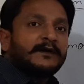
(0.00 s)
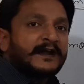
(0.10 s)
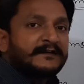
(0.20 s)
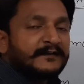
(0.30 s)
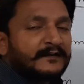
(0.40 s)

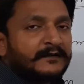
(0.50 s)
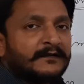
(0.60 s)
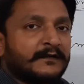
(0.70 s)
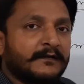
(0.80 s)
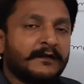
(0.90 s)

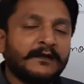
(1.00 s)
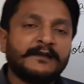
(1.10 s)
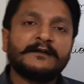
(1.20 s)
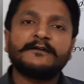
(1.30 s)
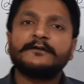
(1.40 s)
writing a
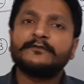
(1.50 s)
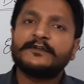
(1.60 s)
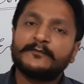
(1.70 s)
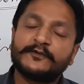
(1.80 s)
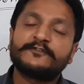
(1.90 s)
letter to
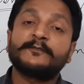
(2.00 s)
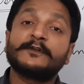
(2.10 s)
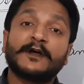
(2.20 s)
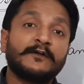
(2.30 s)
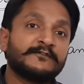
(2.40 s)
the
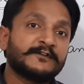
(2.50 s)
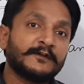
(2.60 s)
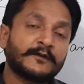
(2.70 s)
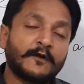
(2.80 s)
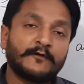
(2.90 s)
municipal
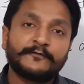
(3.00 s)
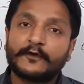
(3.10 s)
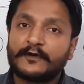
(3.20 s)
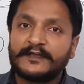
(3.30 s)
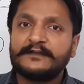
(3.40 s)
councillor of
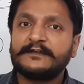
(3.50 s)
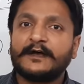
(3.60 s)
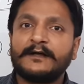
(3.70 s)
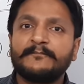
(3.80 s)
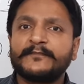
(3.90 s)
your
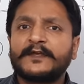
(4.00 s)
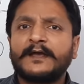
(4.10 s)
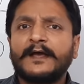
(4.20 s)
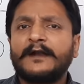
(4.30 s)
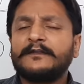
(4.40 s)
area
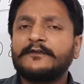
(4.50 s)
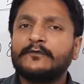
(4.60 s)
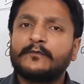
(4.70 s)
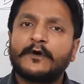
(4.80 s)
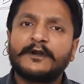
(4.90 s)
and you
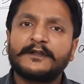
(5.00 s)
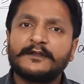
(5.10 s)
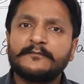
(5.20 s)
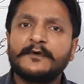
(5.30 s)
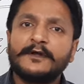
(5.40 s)
want
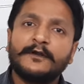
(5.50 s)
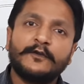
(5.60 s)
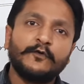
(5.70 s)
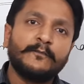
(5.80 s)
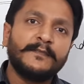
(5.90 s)
him
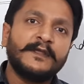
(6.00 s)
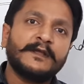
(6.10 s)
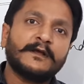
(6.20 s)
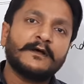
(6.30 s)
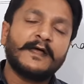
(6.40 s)
to
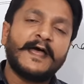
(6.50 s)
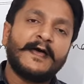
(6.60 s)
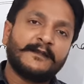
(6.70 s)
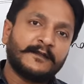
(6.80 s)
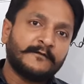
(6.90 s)
make
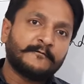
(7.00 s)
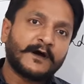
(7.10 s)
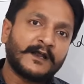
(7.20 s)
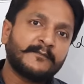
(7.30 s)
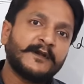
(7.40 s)
an
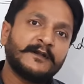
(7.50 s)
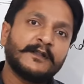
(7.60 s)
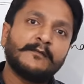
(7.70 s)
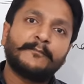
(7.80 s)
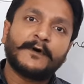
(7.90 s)

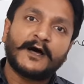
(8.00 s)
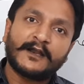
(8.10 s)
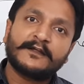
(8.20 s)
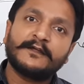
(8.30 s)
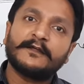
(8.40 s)
environmental
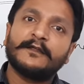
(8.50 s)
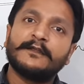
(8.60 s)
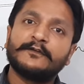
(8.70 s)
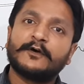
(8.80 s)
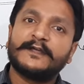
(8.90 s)
park in
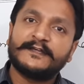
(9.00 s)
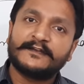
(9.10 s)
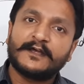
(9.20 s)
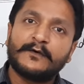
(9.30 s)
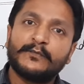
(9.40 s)
your
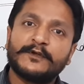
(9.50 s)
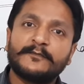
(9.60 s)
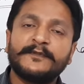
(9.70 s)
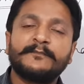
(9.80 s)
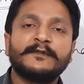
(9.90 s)
area where
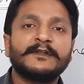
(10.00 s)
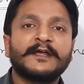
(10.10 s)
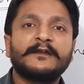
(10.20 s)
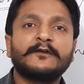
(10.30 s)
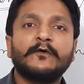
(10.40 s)
people
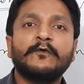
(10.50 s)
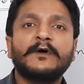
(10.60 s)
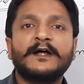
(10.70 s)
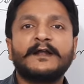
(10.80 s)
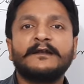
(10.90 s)
can go
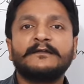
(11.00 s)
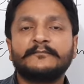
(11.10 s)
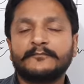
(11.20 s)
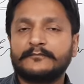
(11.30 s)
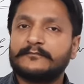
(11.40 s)
and
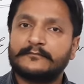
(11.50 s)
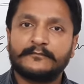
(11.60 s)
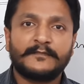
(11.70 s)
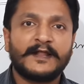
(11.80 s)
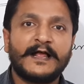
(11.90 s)

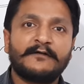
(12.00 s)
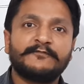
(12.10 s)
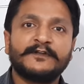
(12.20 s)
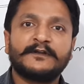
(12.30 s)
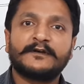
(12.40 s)

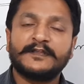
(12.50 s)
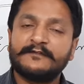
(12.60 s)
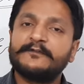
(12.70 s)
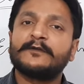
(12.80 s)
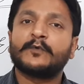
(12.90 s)
have their
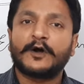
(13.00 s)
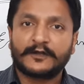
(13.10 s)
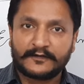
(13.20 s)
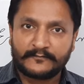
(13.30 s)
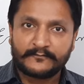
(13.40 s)
evening walk.
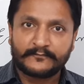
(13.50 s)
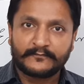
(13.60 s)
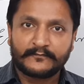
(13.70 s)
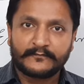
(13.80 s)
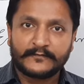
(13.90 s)

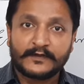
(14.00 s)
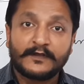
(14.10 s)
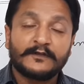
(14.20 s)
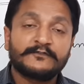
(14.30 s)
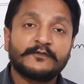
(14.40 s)

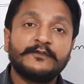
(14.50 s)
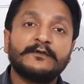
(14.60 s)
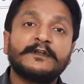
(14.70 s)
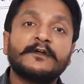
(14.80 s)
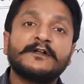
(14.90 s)
So you
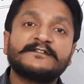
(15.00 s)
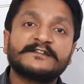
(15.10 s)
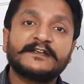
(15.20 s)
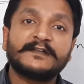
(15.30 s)
cannot say